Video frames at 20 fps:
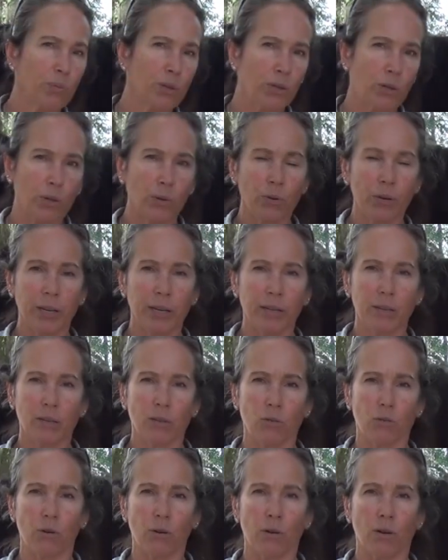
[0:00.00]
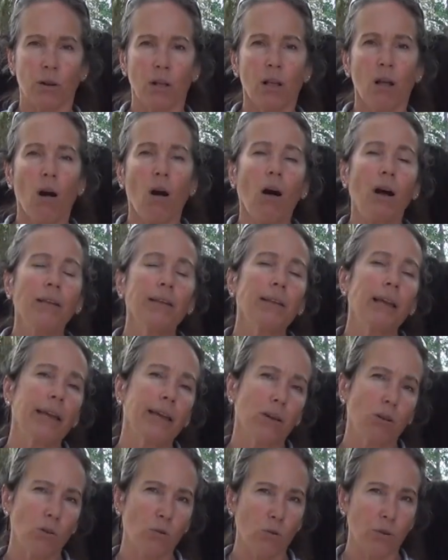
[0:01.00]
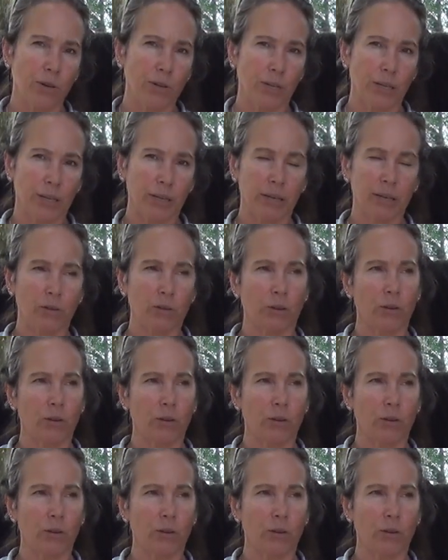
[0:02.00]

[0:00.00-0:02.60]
students or online courses,